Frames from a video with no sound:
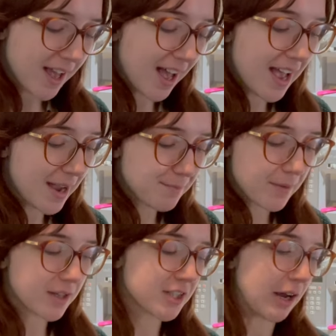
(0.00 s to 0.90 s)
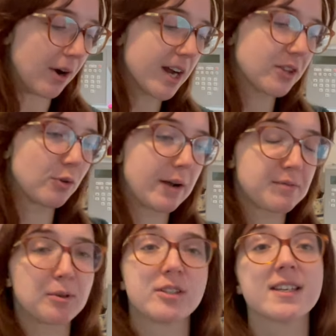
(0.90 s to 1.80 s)
So I thought I
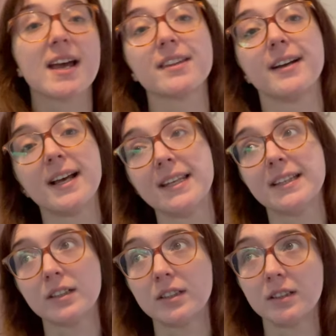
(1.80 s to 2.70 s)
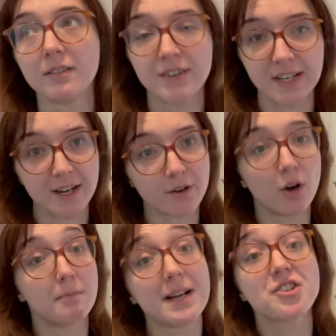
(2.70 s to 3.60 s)
would pull together a little video
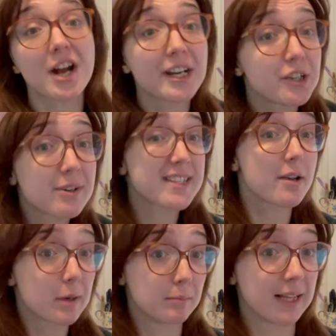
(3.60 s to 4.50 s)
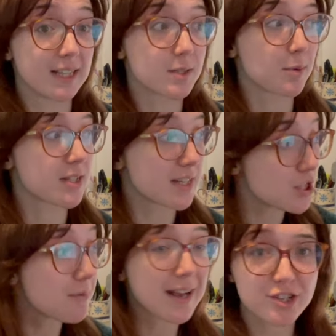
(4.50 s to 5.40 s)
on my January sewing plans, because I
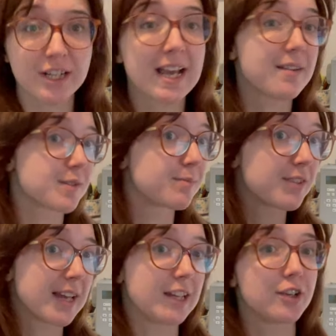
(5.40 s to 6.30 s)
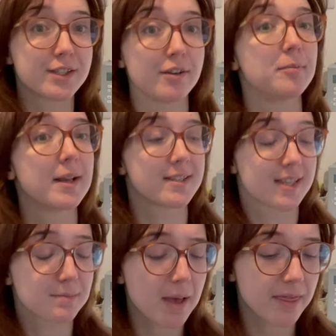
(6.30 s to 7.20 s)
do actually have some fairly good sewing plans
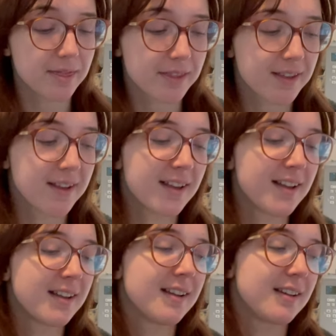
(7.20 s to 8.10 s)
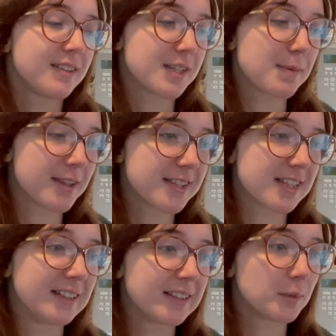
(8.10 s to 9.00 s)
this month. This month is a
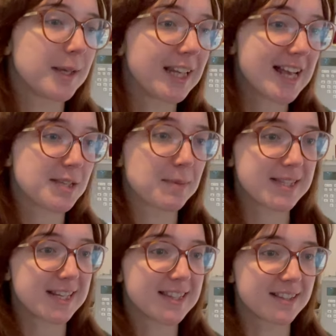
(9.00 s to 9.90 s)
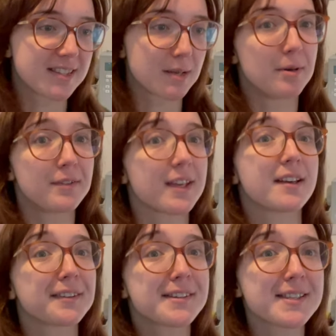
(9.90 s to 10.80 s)
little bit less busy than some of the
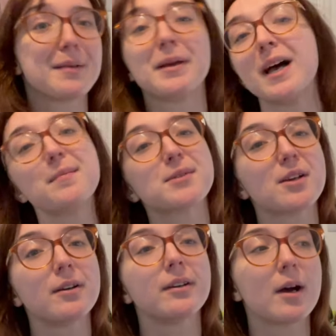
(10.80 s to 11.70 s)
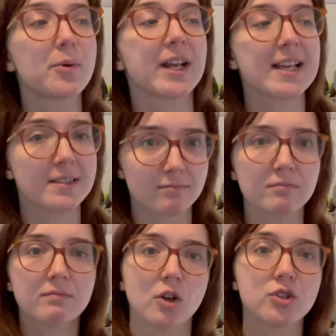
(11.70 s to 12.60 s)
others coming up, so I want to get
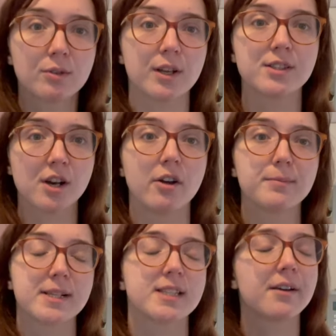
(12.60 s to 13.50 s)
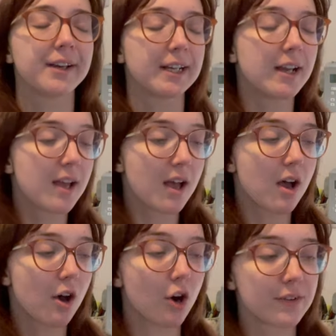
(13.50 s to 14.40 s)
onto a good start with my sewing.
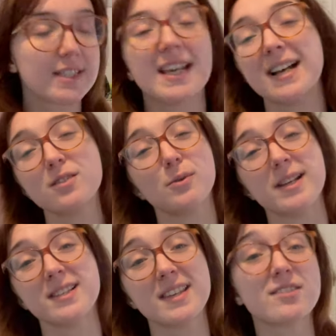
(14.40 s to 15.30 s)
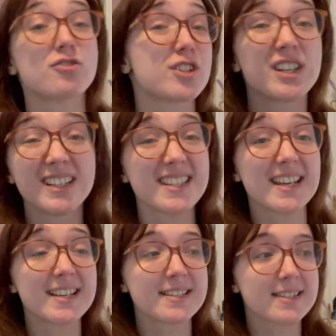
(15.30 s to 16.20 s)
Obviously, as always, these are just
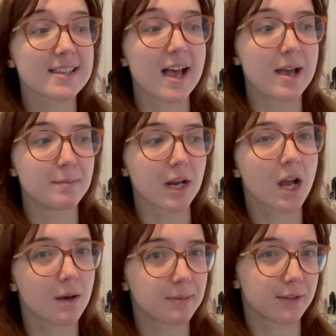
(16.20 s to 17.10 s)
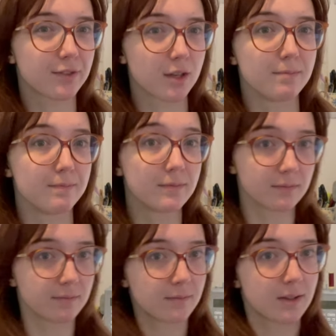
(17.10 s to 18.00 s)
ideas. A couple of them,
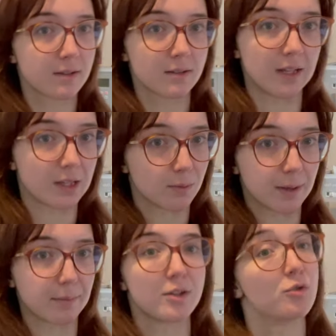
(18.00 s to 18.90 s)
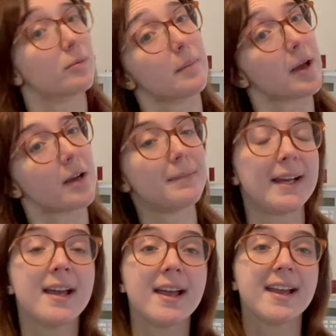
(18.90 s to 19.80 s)
like the one I'm going to talk about behind
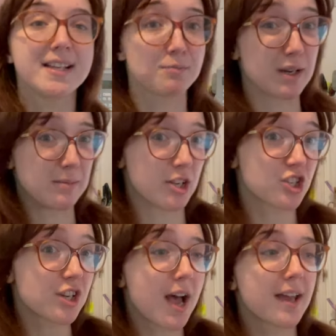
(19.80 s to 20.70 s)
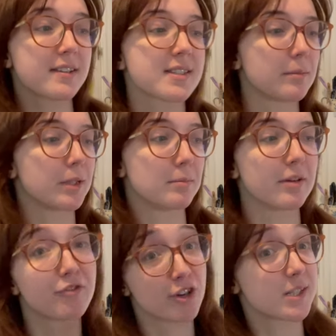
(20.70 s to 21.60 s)
me, is pretty much done. Some of them are
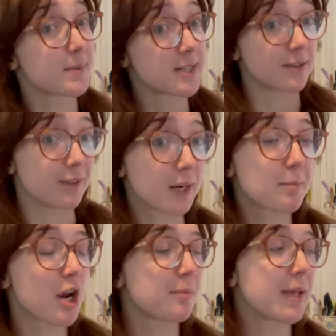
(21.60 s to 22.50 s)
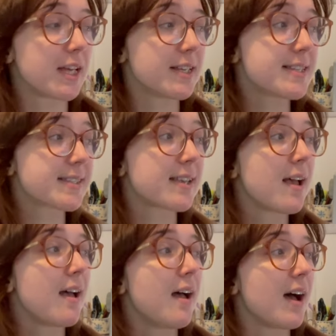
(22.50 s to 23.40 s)
for a specific purpose.
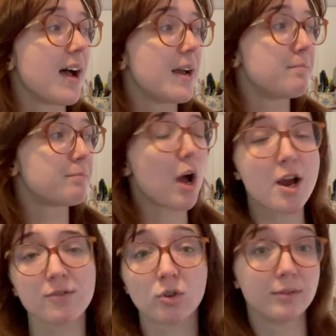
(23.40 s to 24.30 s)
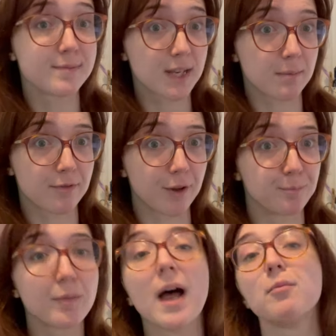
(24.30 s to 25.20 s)
But overall, it's going to be fun.
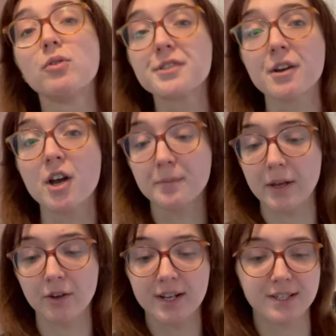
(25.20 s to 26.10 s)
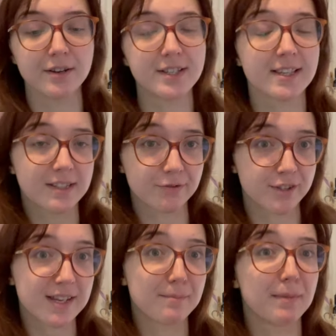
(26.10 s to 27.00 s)
I'm also hoping you guys notice a difference
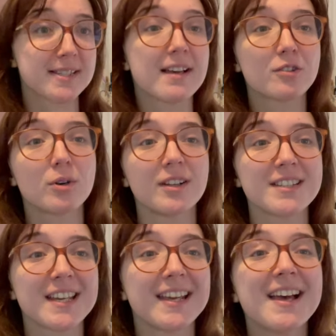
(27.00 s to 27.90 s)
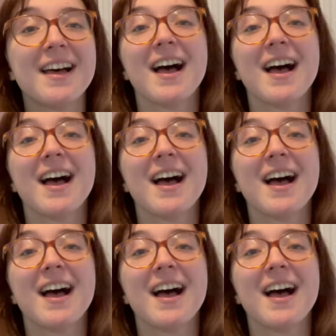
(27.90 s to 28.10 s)
in my sound quality.